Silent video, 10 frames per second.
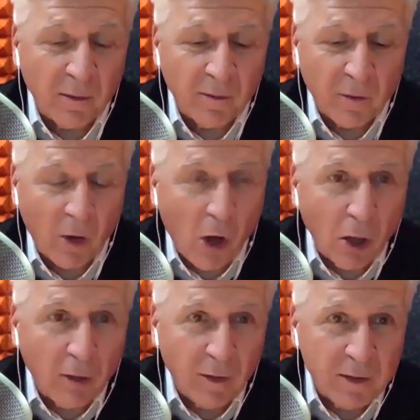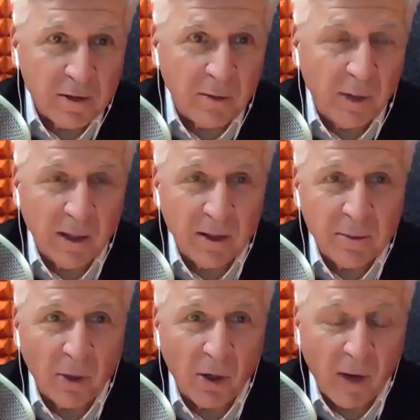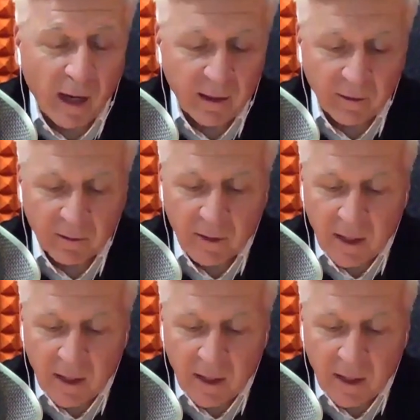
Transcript: for all of us to be this proactive.